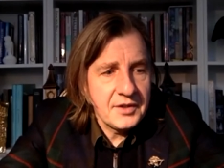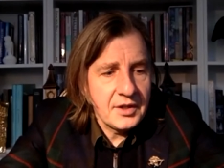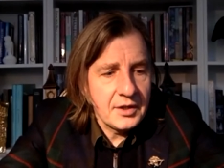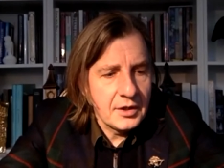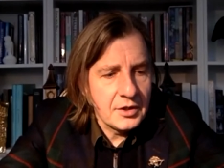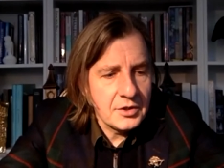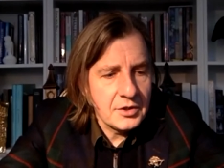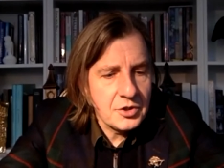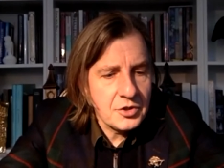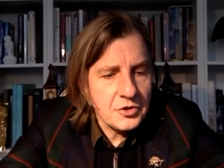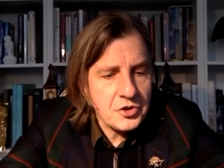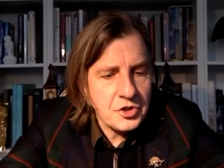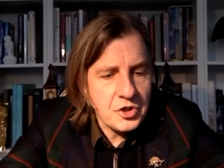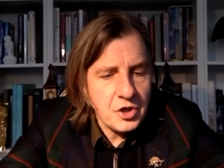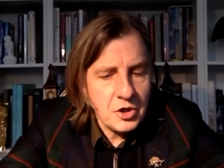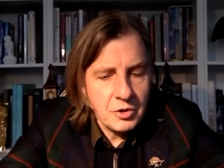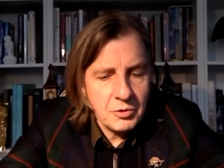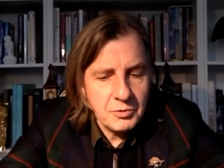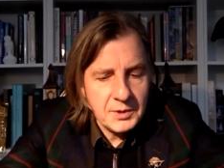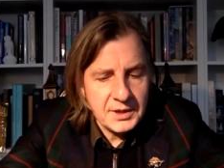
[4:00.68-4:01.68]
the, the
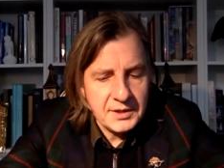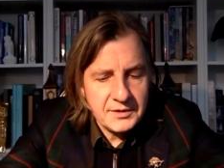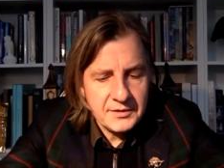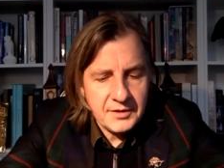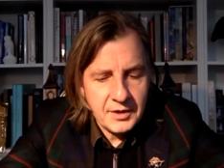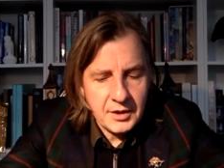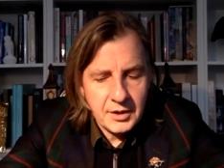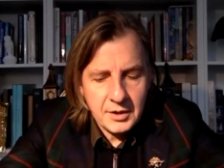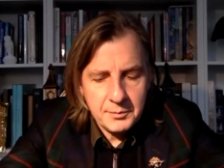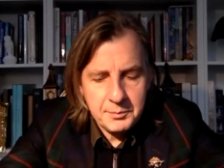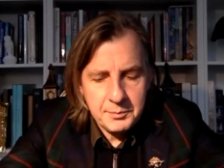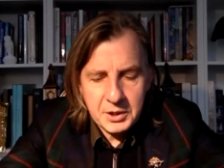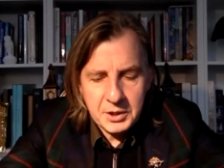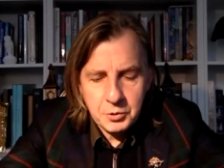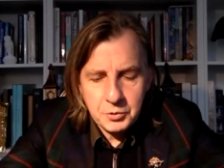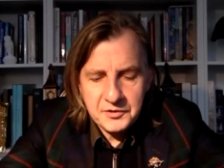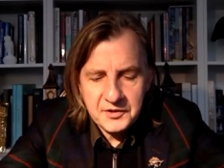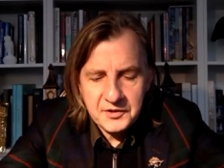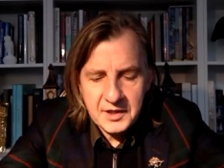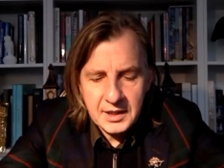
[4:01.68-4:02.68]
show with uh,
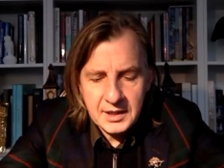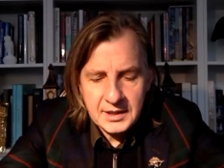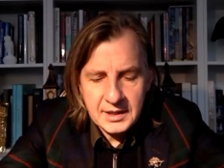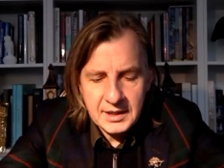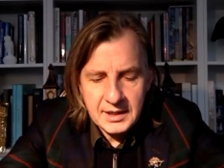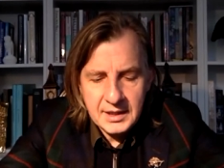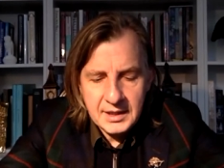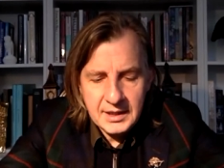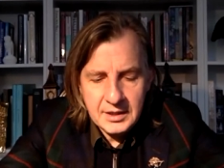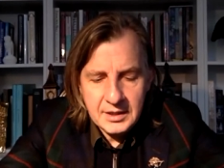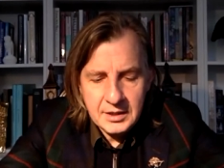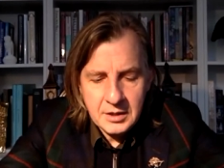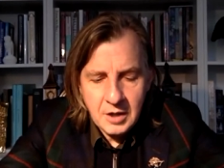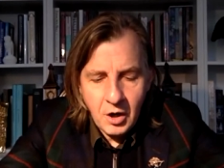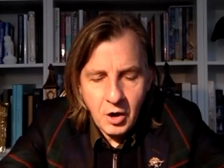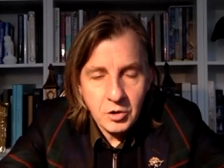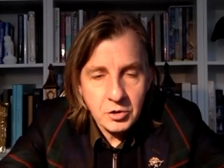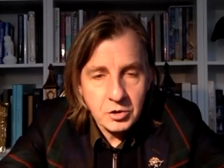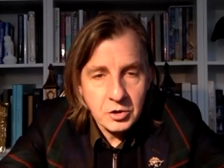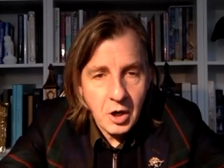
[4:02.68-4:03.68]
Perrotin in
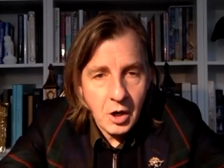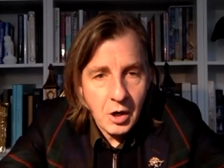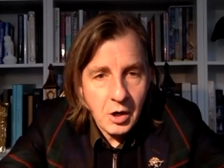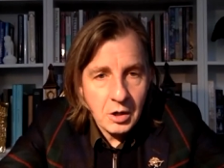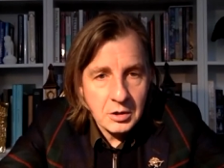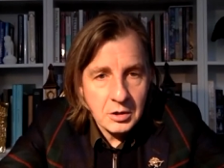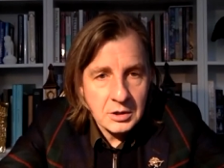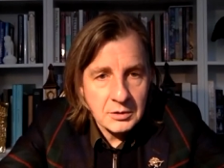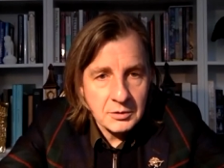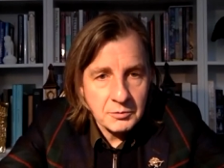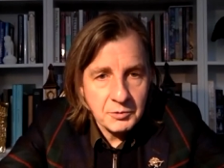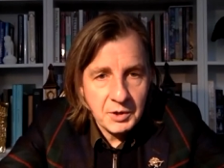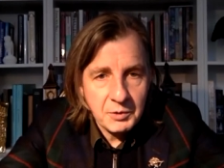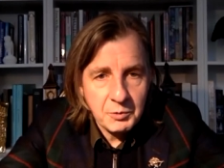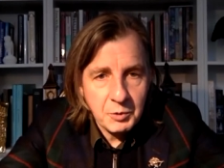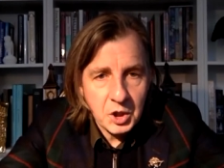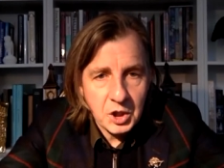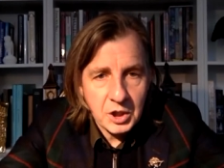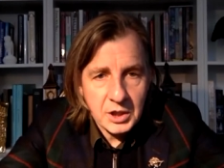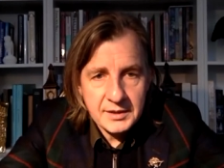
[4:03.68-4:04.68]
Hong Kong, we
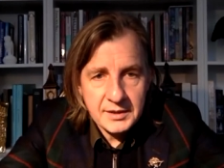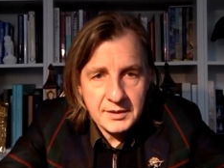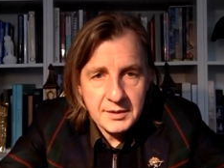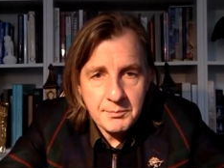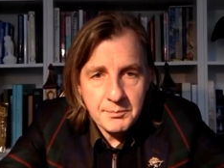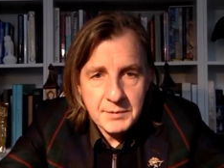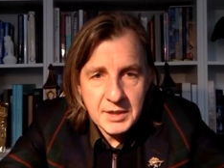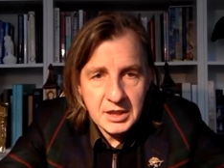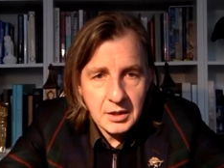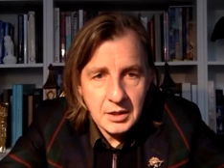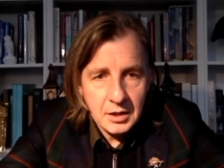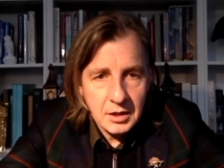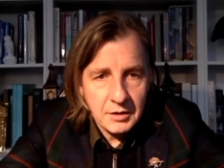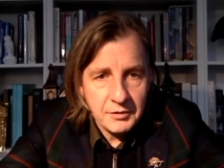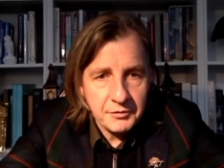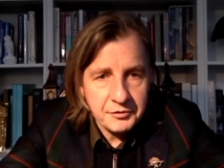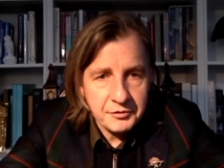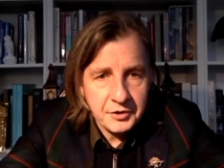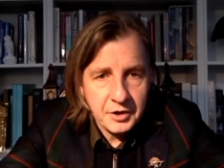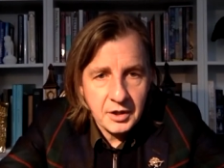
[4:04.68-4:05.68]
were in the middle
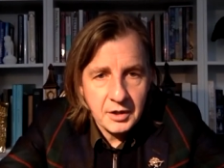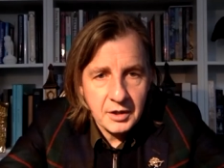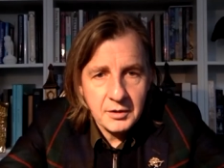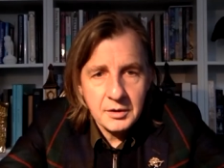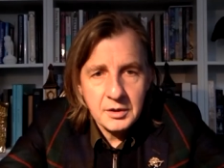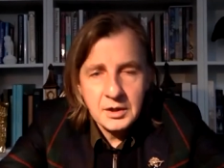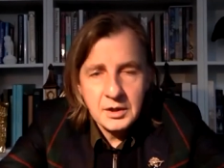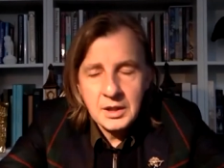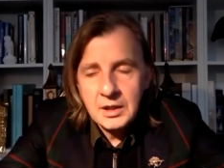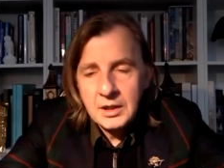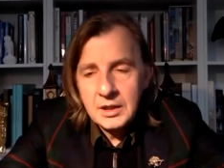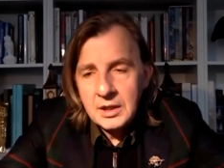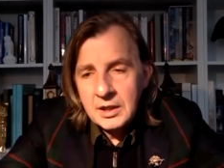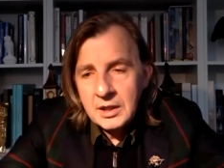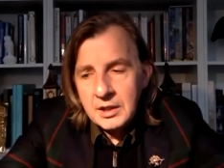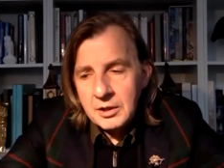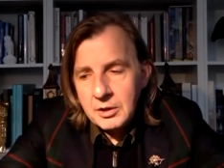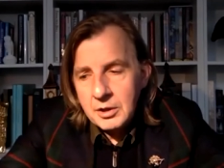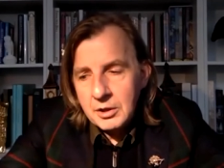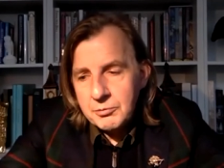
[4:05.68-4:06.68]
of the
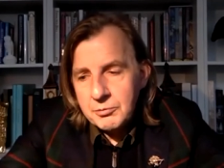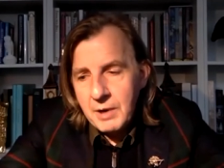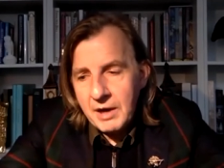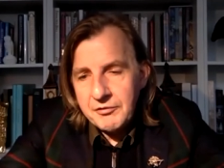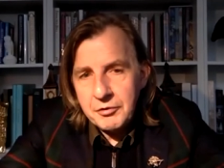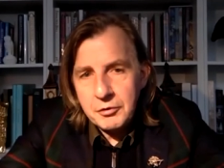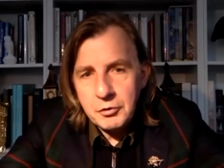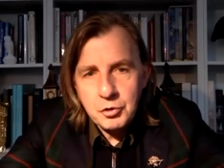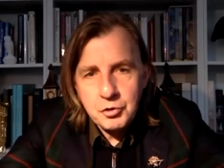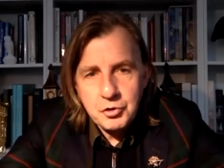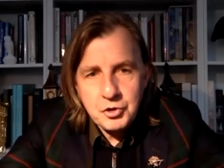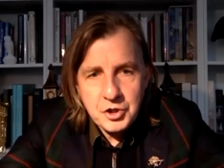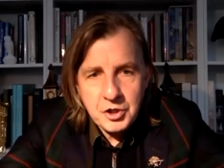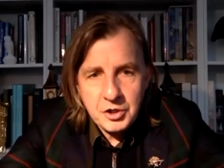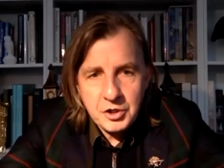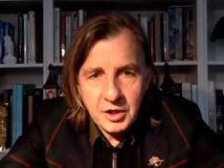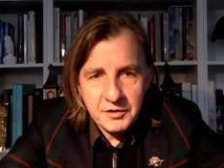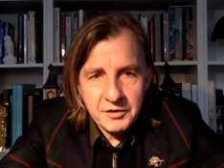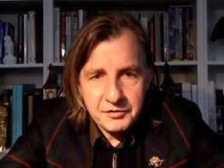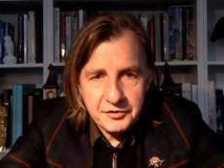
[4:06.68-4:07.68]

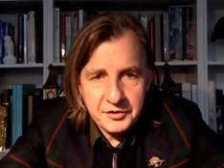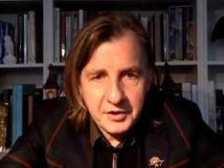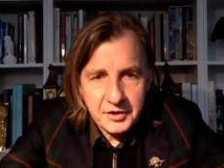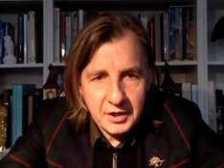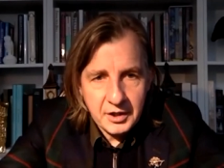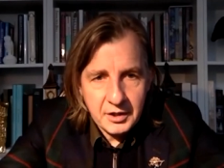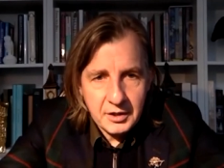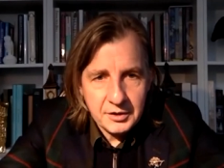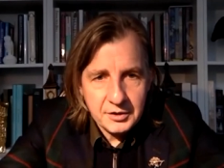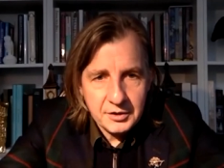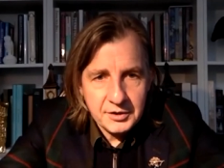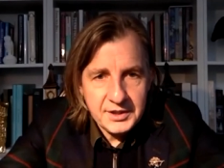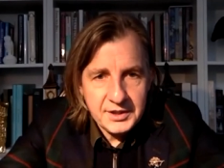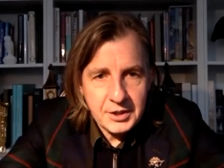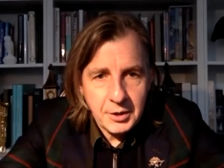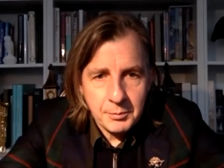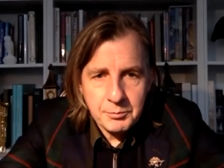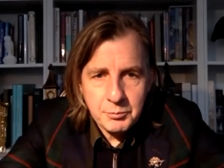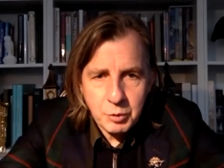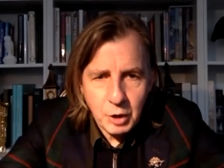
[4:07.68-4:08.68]
revolution of the,
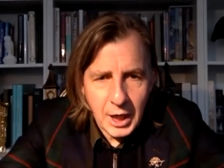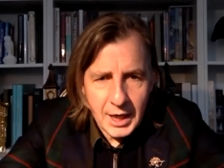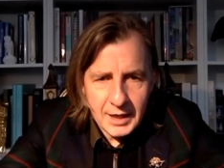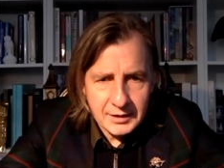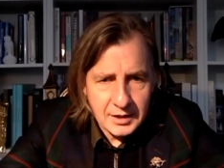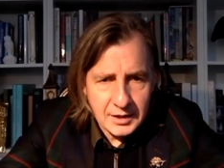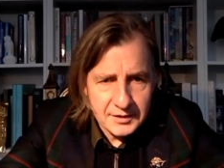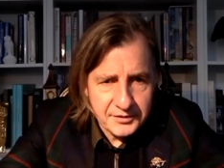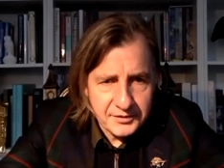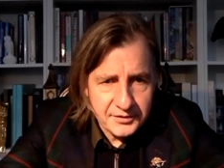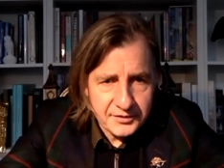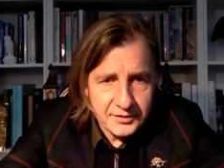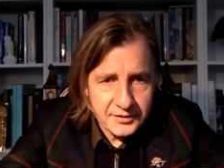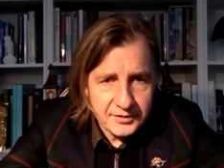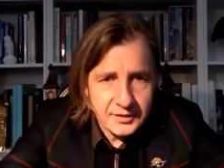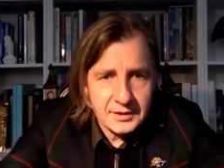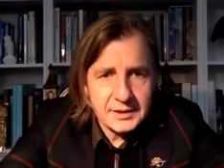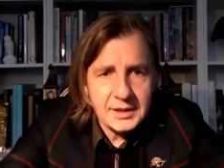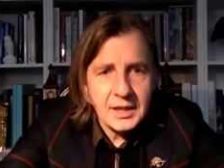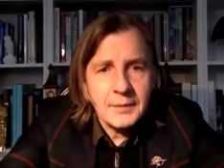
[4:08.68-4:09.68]
the
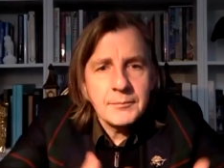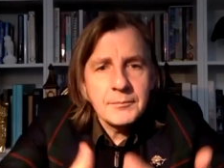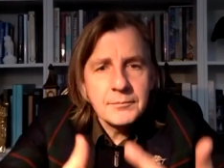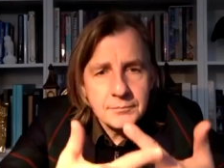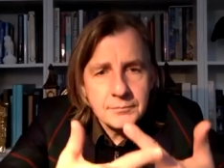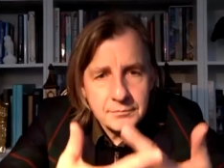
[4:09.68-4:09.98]
umbrellas. Yeah,